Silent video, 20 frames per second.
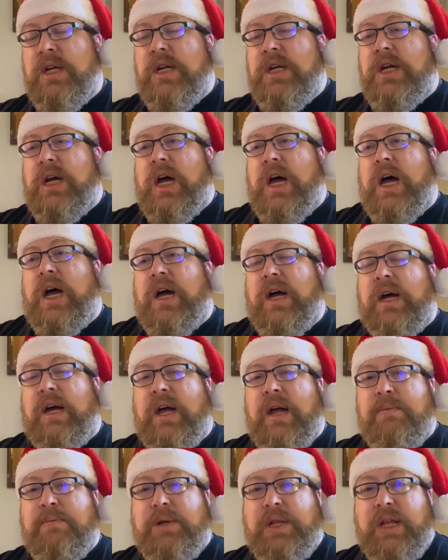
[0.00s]
I
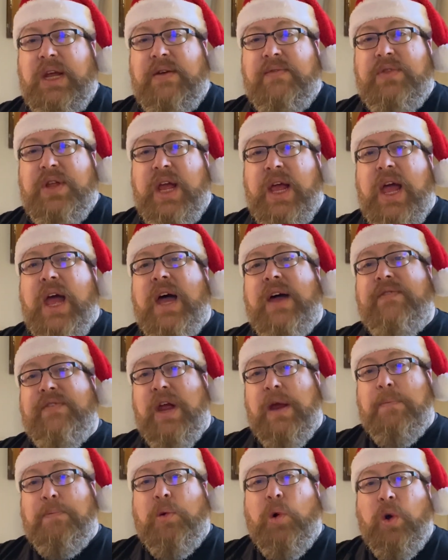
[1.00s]
believe they have
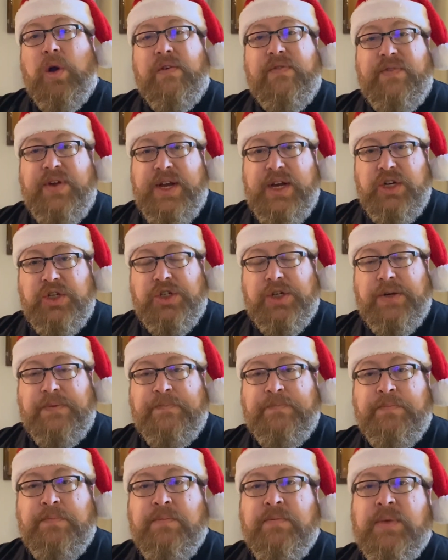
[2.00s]
a port finish,
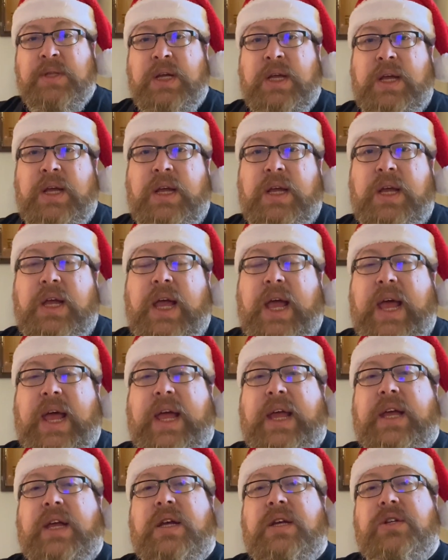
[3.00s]

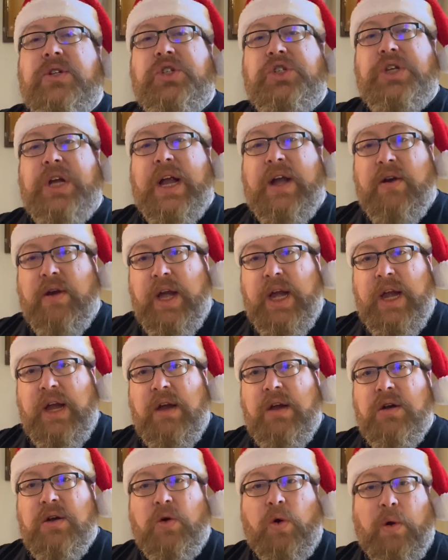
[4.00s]
a sherry
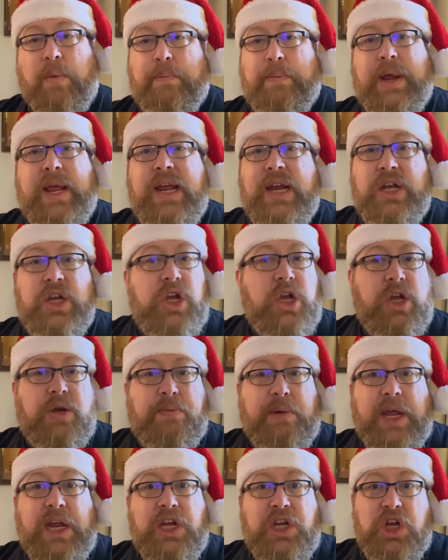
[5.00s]
or
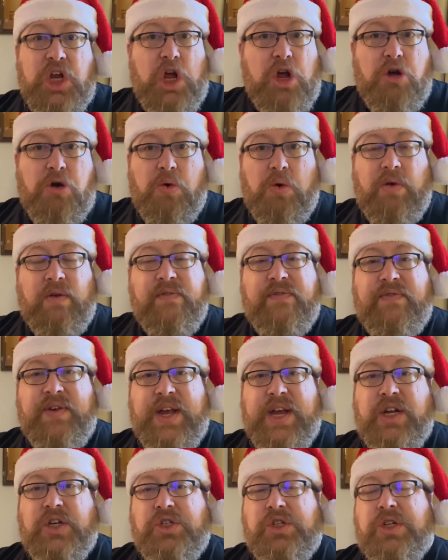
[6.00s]
Pinot
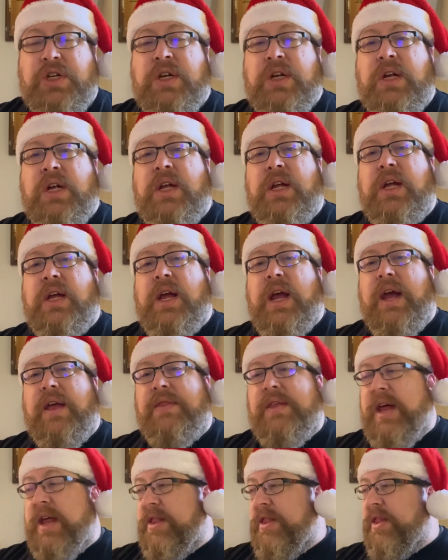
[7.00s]
finish, and
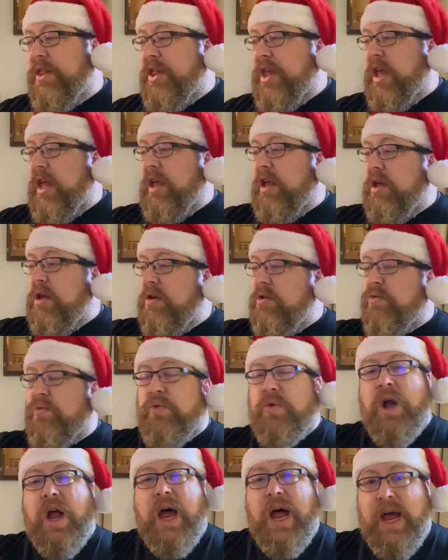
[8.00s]
then the
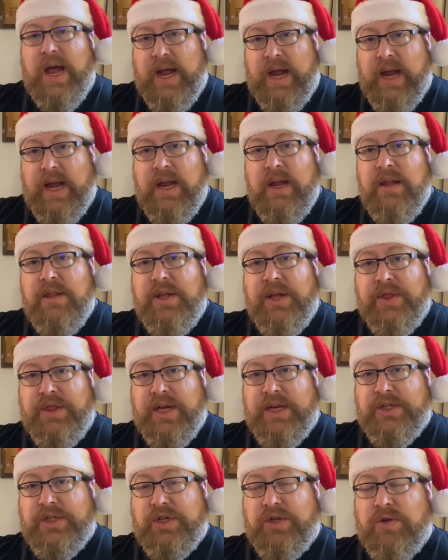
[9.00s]
rye that they
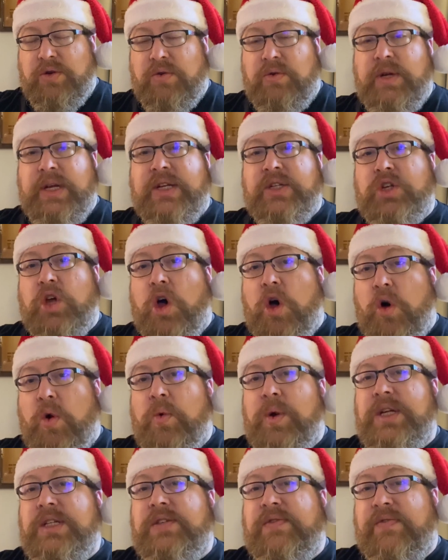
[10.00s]
do is
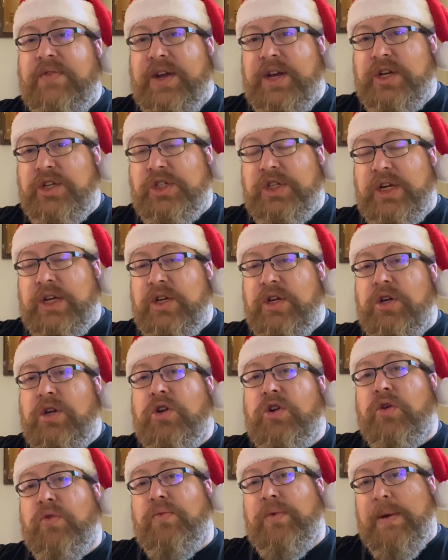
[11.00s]
always finished in
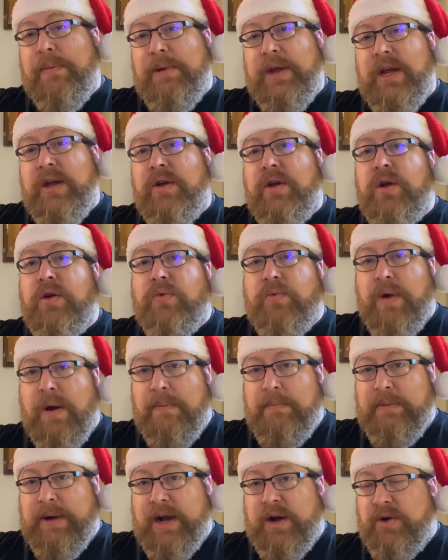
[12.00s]
Caribbean rum
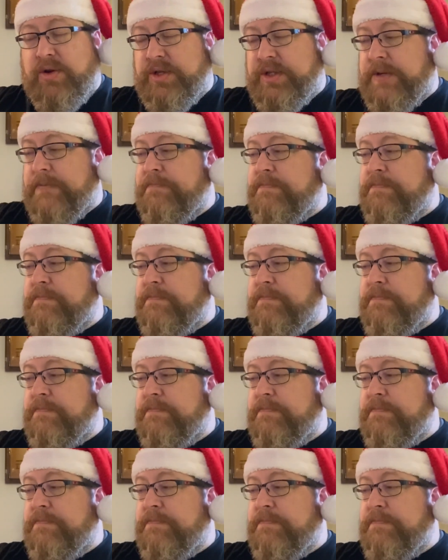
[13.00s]
barrels.